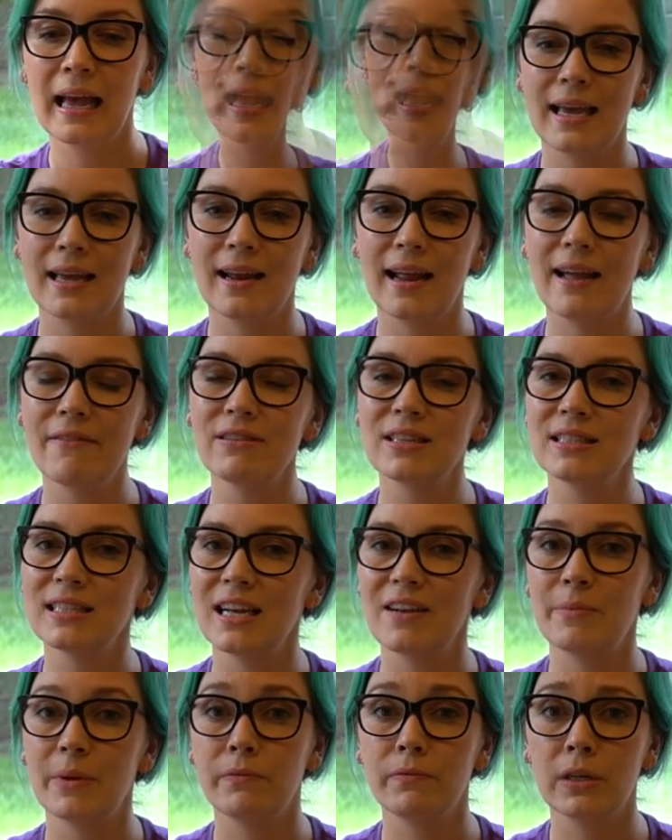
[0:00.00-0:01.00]
And I have to
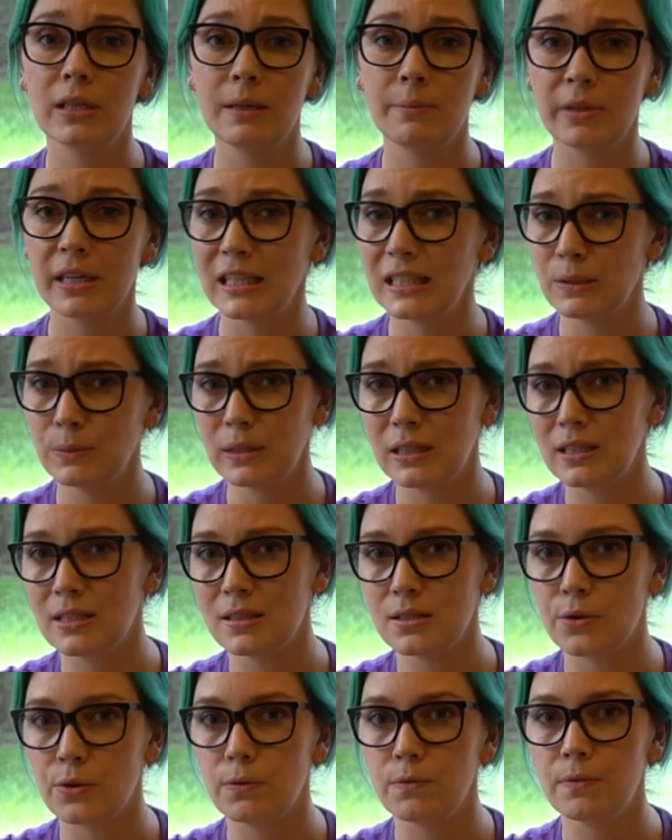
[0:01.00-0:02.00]
say I've been really pleased with
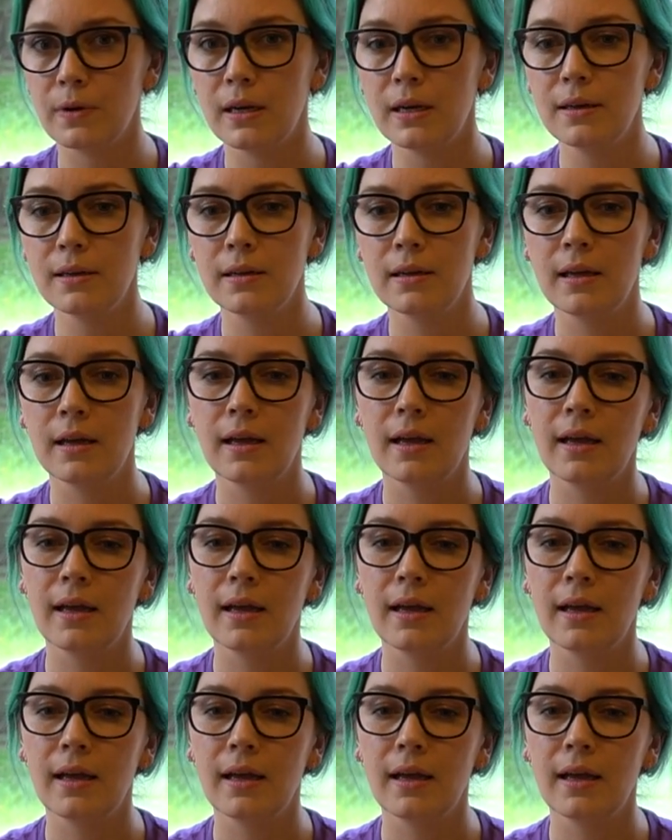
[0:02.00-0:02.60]
it so far.